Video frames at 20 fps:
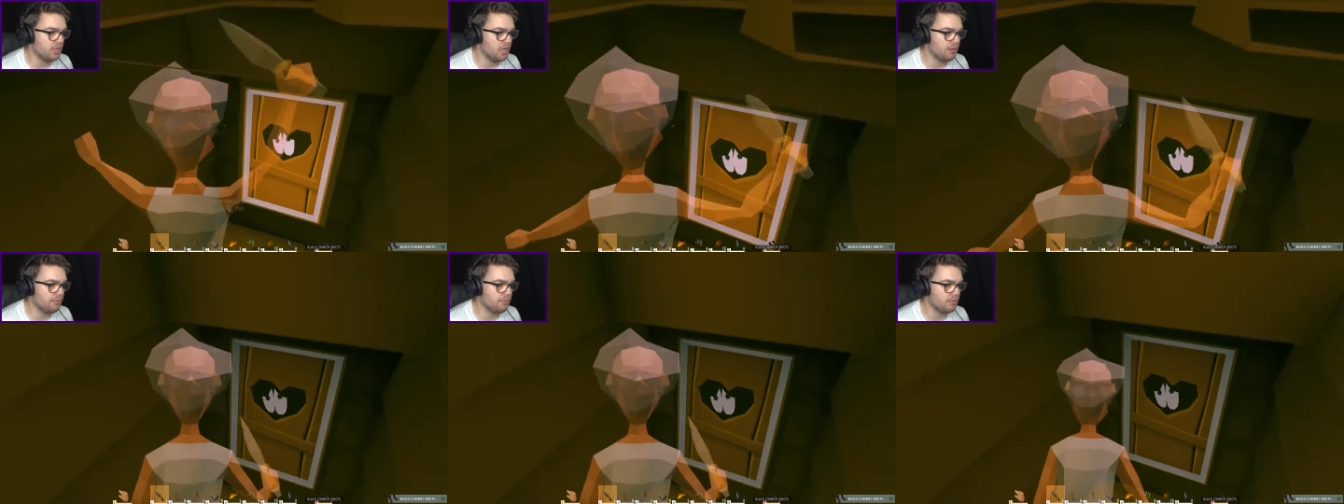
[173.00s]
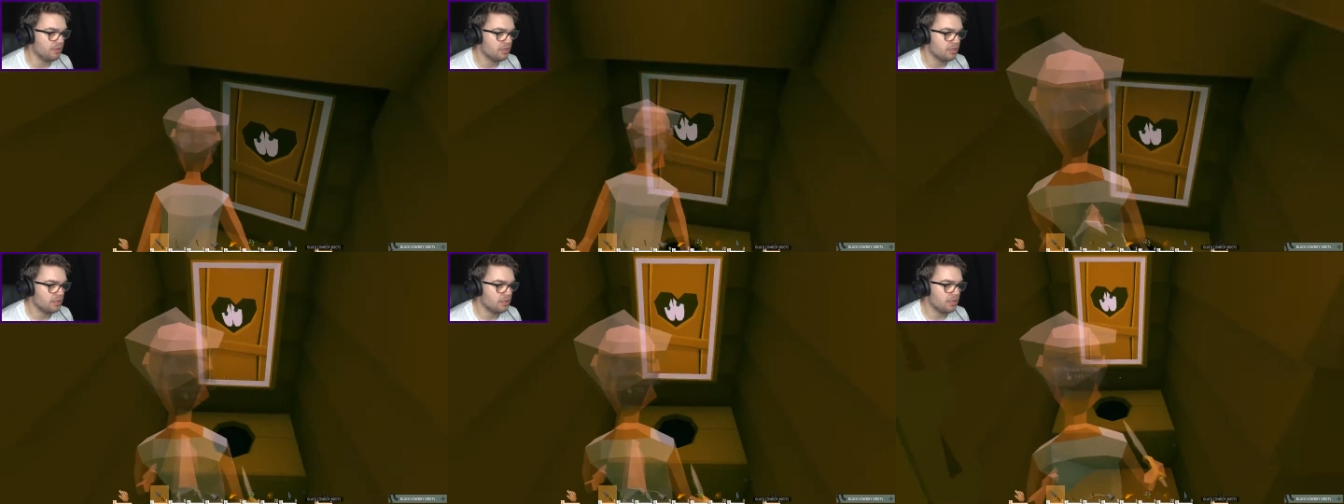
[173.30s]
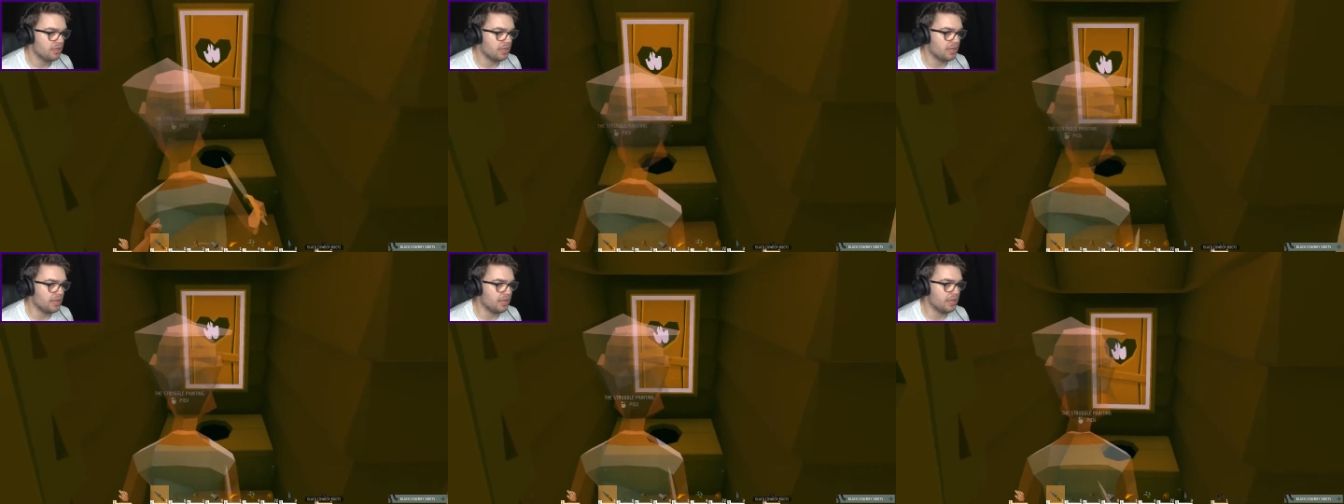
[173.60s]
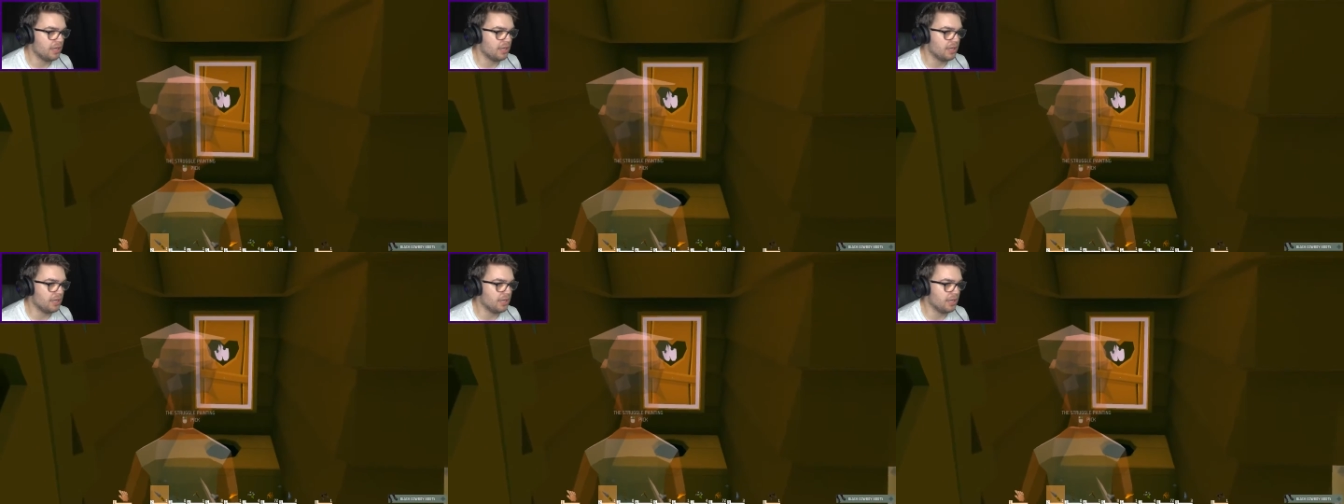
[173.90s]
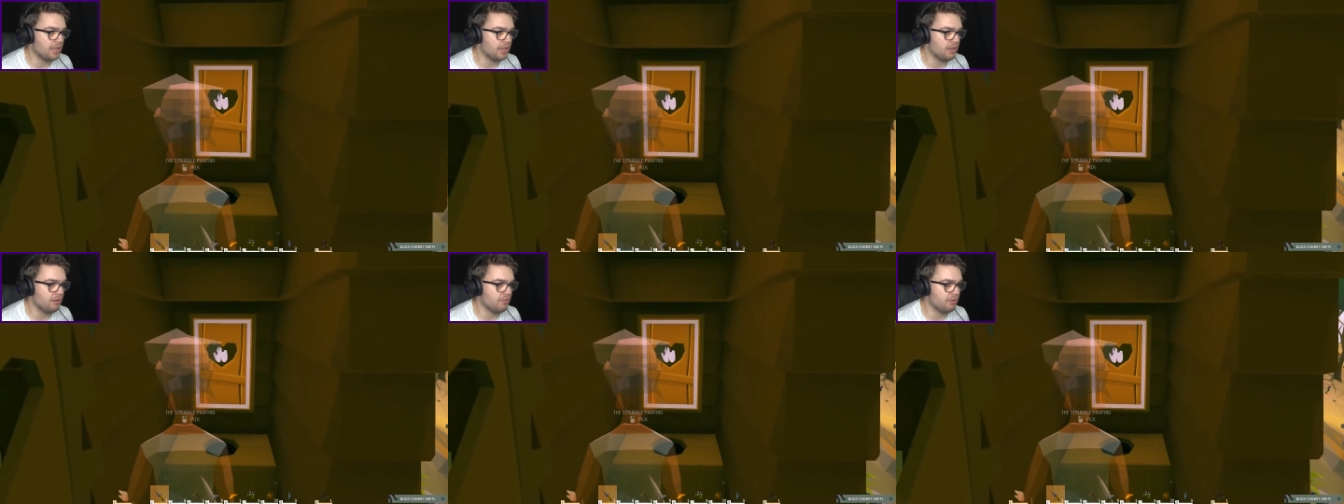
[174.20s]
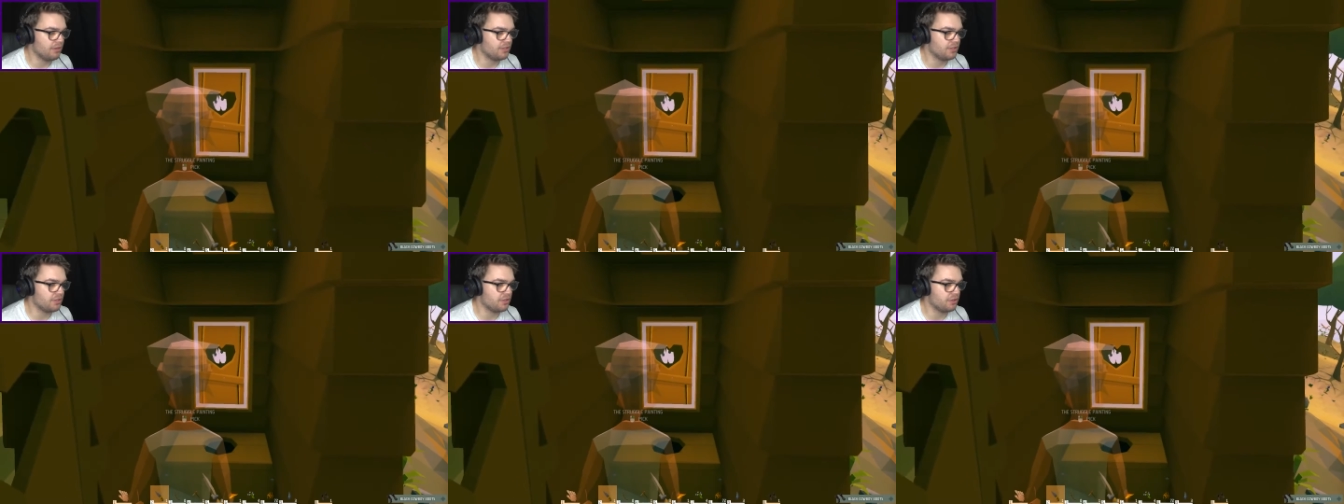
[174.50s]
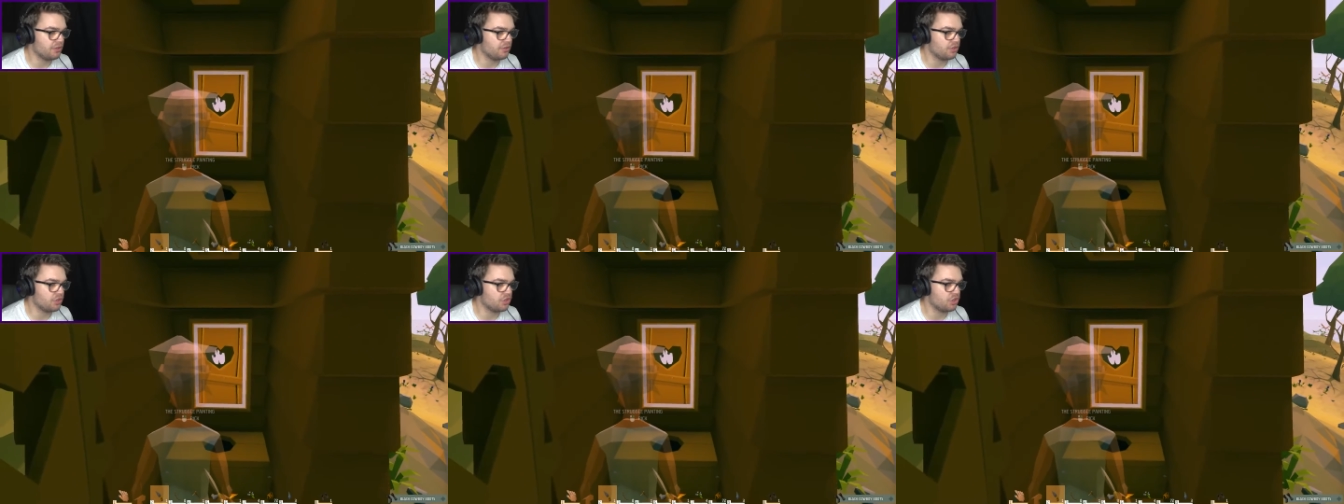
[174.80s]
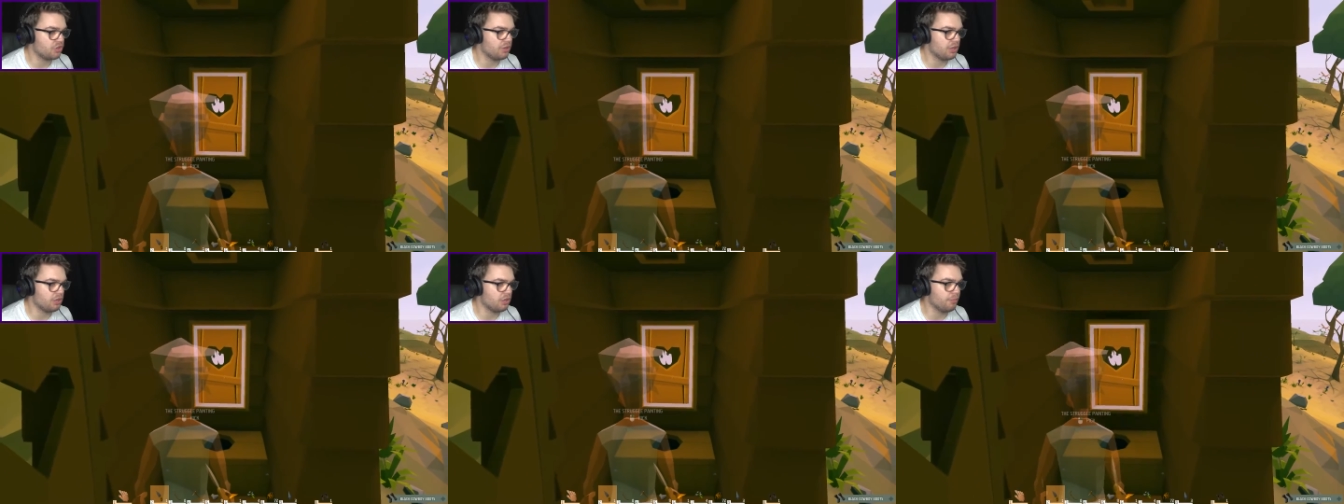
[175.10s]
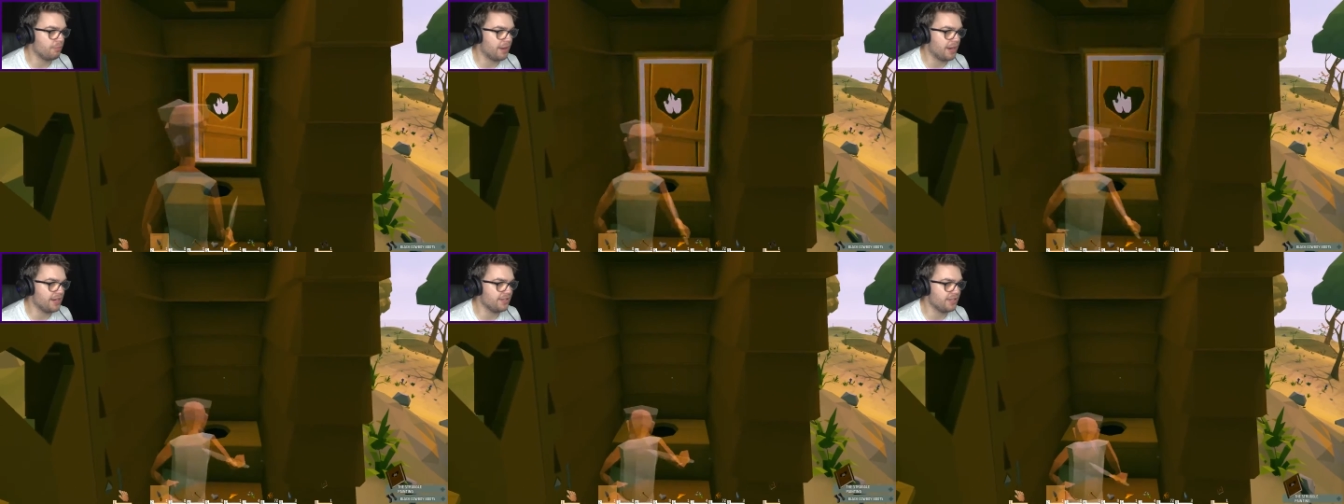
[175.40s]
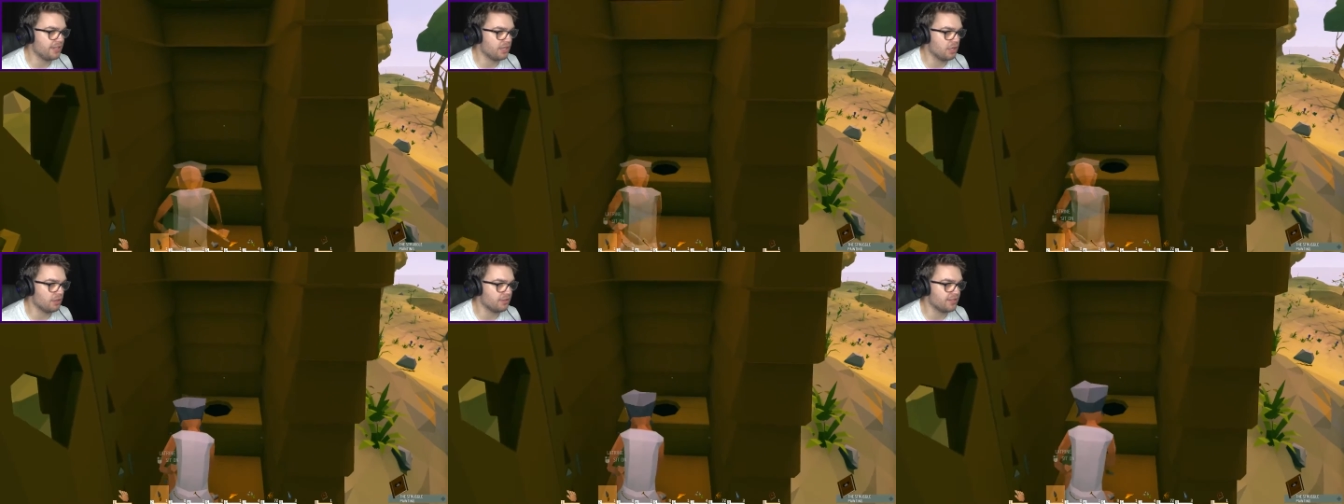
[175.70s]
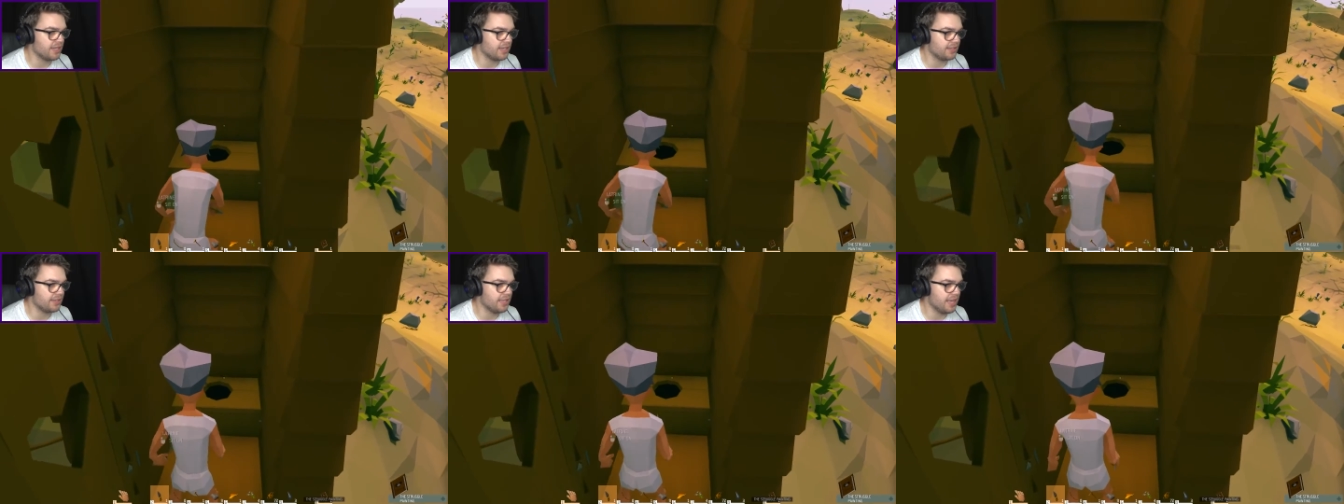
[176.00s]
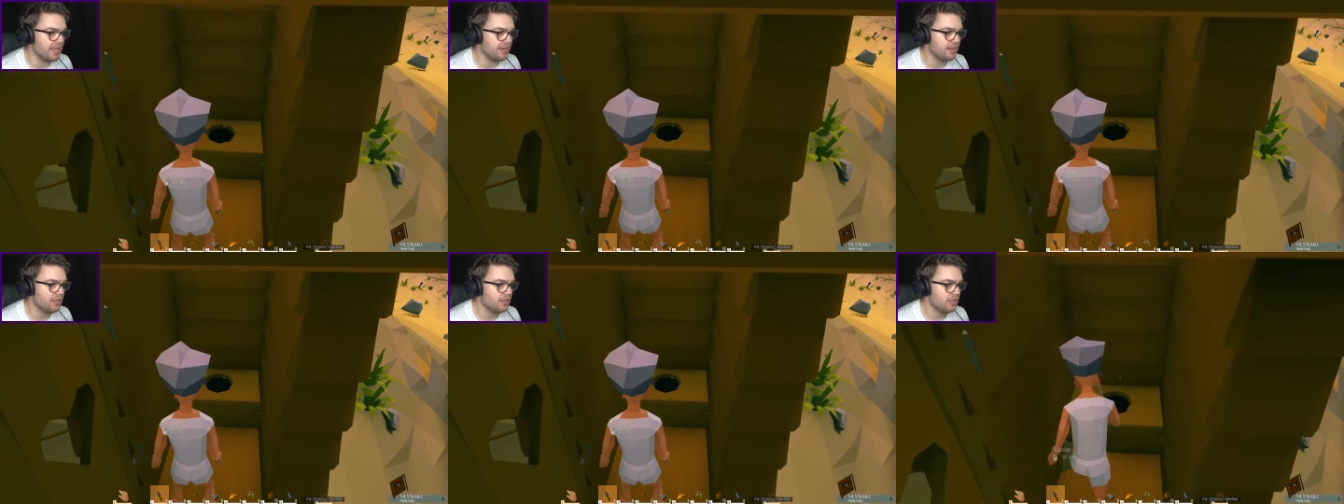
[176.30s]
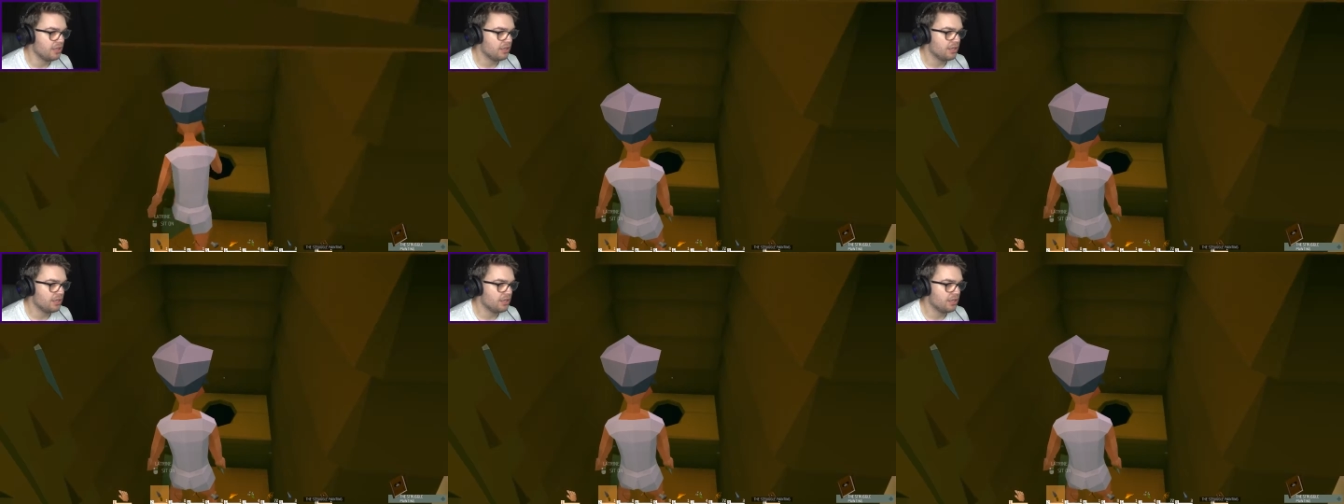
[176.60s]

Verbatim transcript: Oh. What's you? The struggle painting. I'll take that.